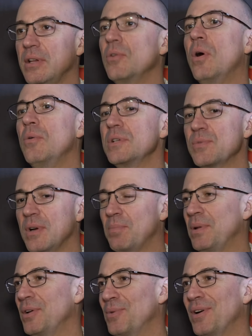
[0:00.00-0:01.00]
You always want
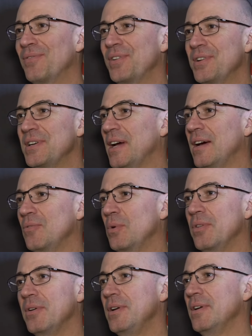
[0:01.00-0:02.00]
to play well for your dad,
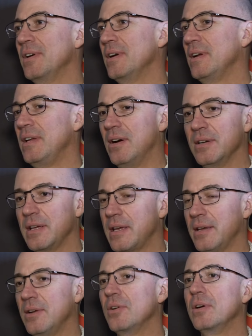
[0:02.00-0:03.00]
whether you're a young
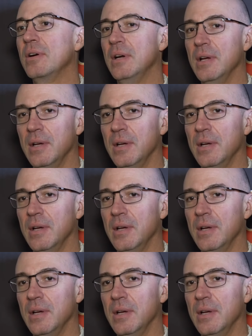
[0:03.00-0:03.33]
kid or